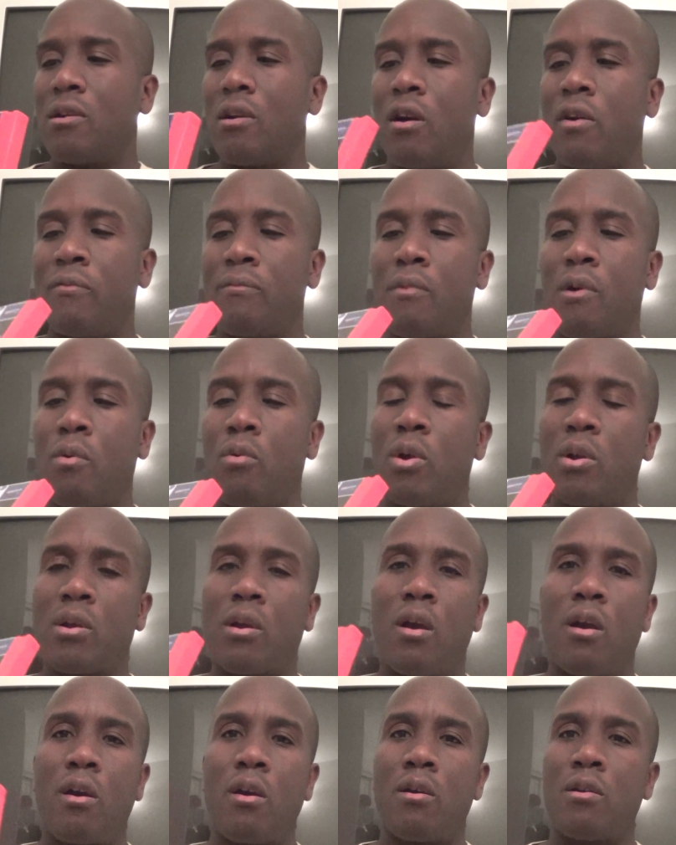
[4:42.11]
All of them are one
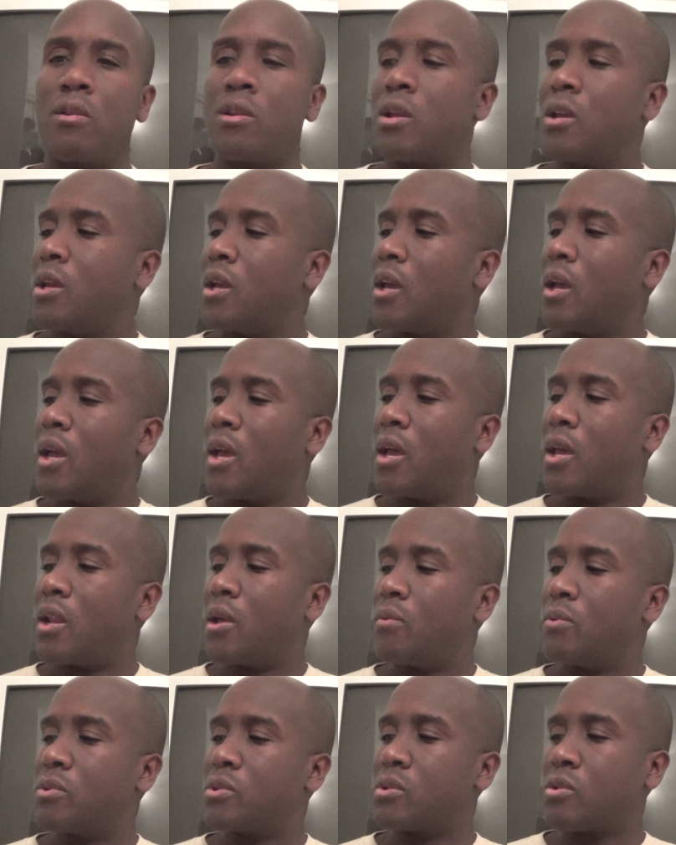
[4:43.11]
cart, and
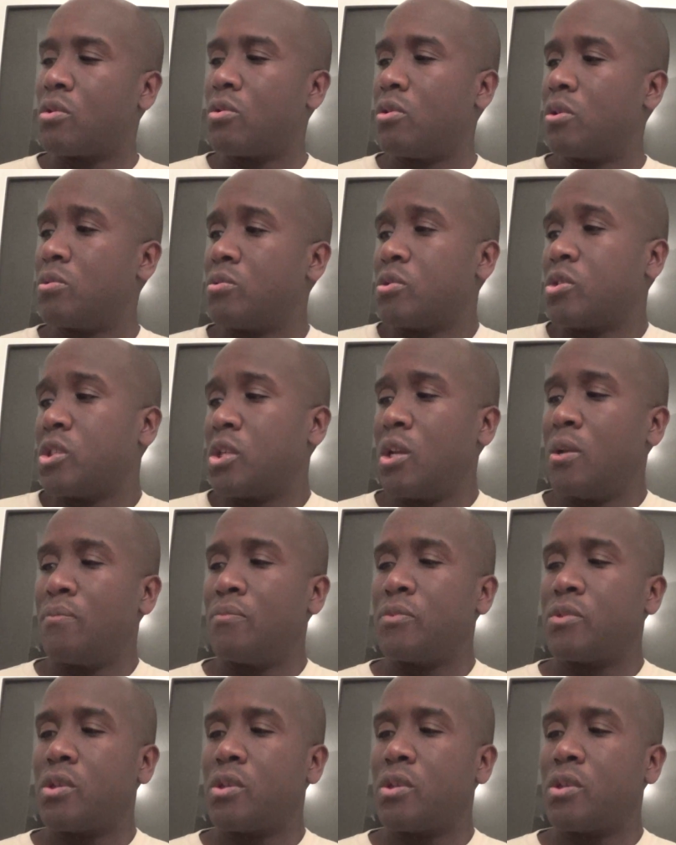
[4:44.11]
it was cool and it's cheap.